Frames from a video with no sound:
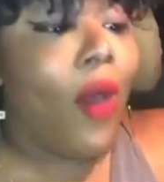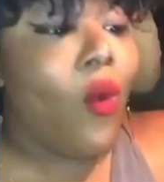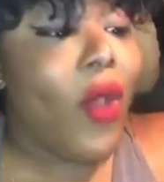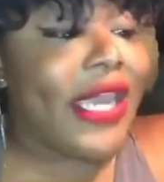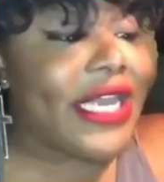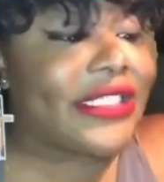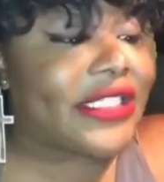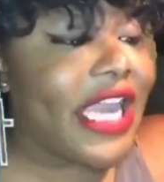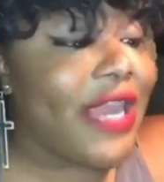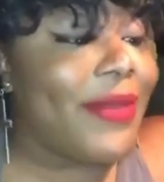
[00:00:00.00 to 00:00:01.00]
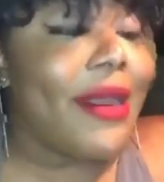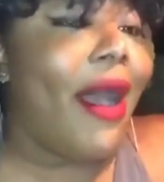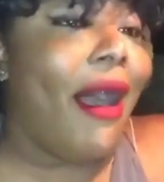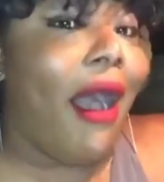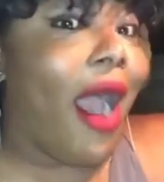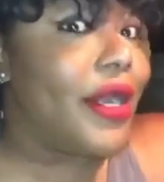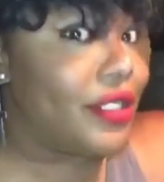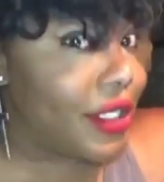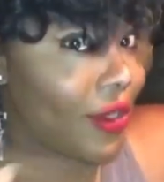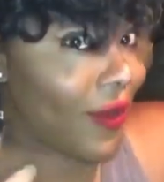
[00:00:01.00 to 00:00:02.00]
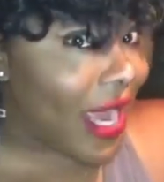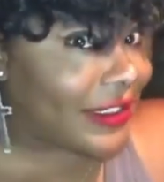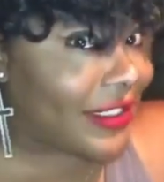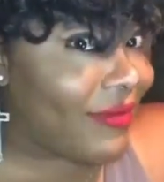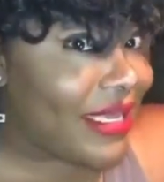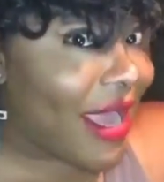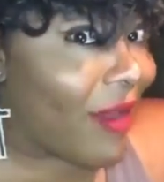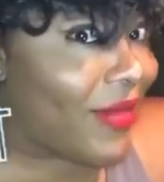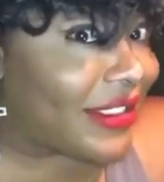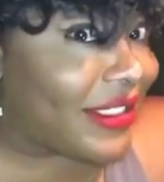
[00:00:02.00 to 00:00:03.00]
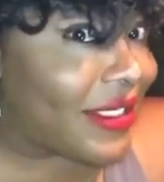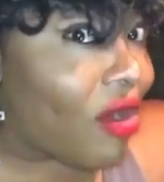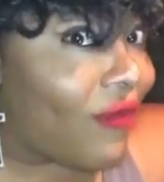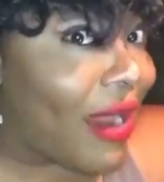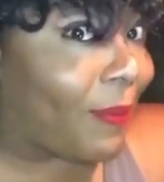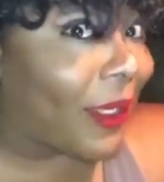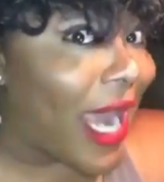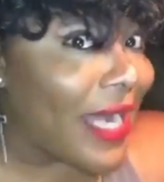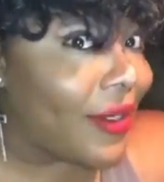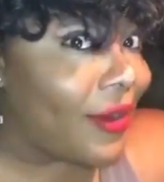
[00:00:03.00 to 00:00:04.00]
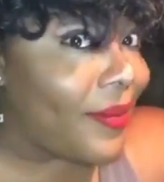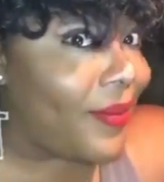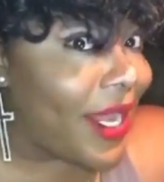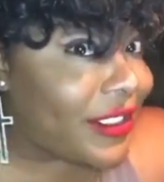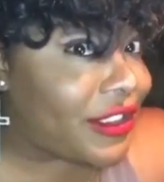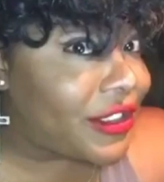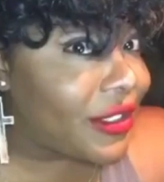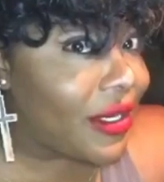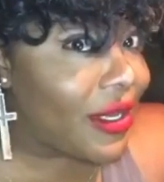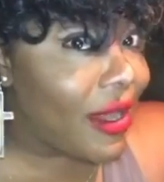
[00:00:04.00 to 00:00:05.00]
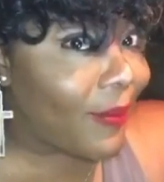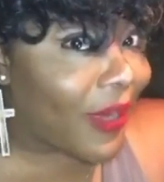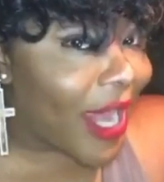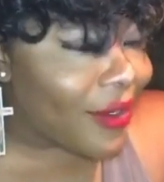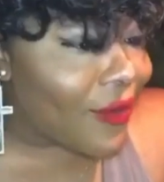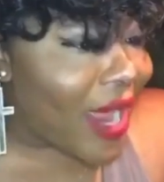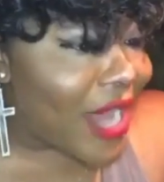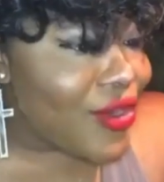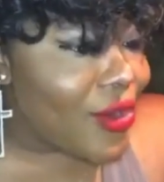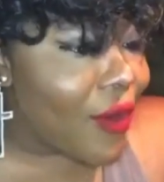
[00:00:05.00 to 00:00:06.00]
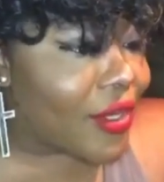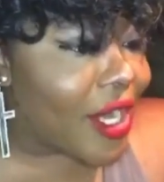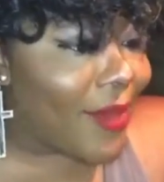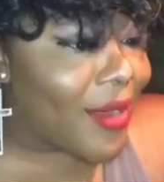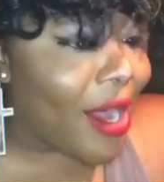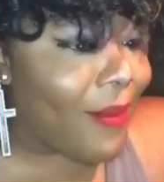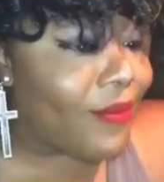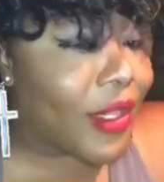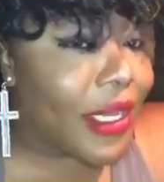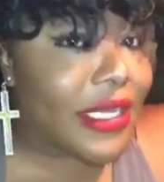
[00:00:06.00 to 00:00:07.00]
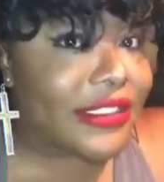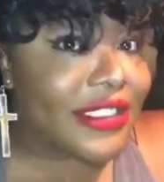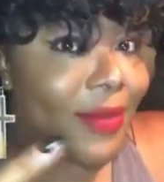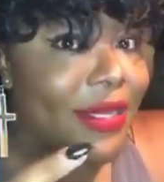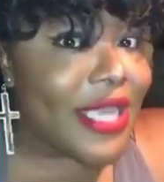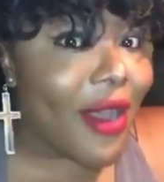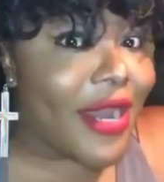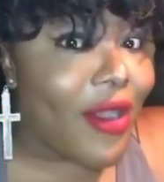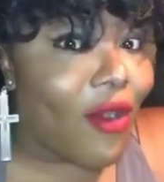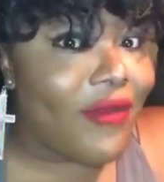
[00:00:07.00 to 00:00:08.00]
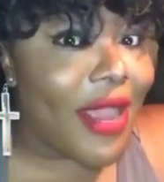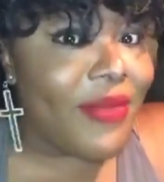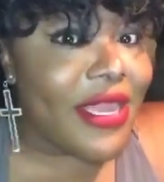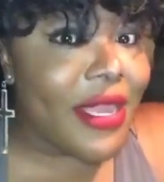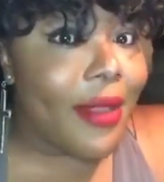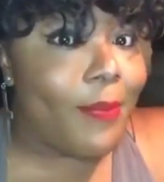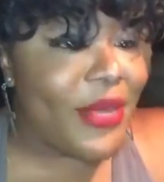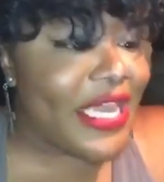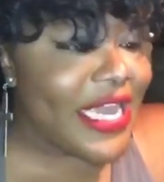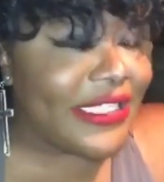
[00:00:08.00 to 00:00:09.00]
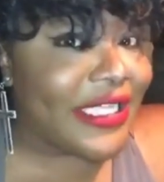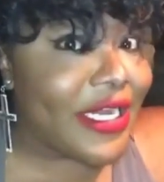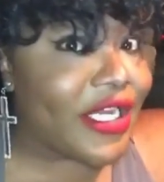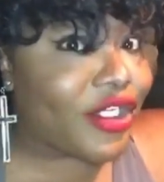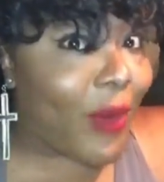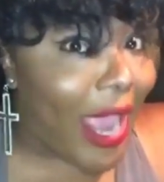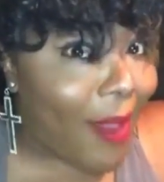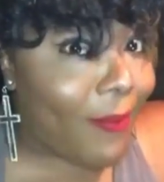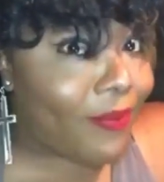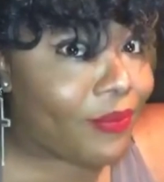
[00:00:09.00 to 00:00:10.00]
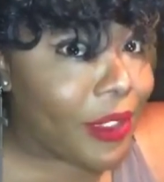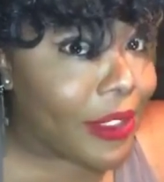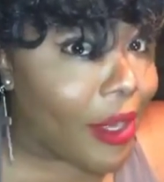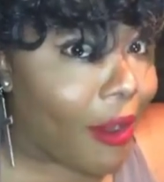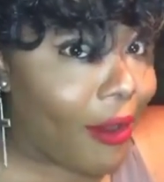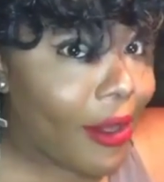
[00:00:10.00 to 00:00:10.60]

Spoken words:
wicked scheming heart. You know how some of y'all be sitting over there plotting on a bitch? Plotting on how you gonna come up. Some of y'all that over there be bees in the trap, you know?